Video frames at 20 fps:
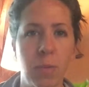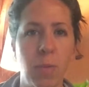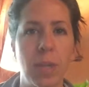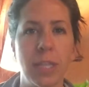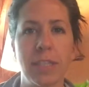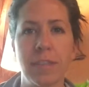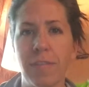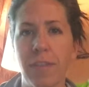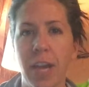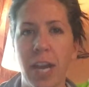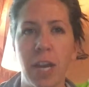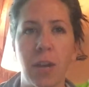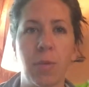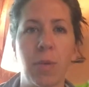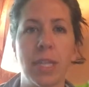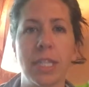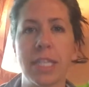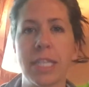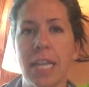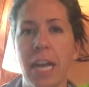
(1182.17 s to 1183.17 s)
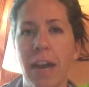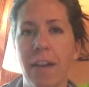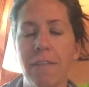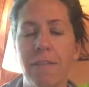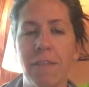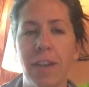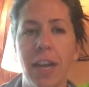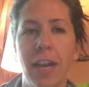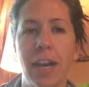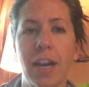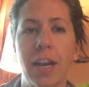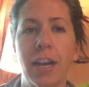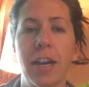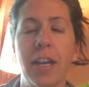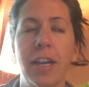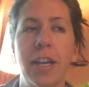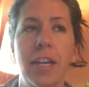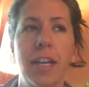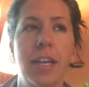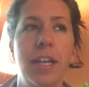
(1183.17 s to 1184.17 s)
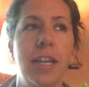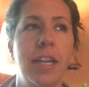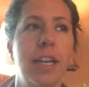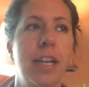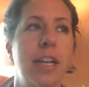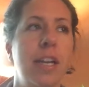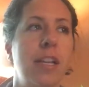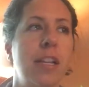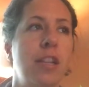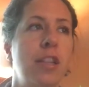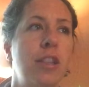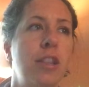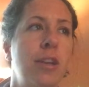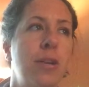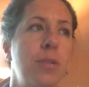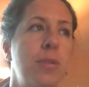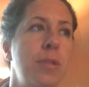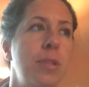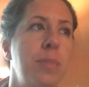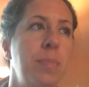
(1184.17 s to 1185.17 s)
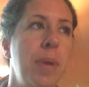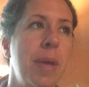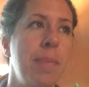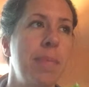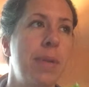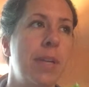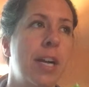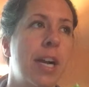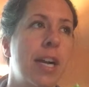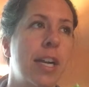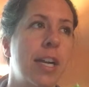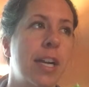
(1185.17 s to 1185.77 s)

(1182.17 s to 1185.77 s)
what's fair, what's not fair. Those people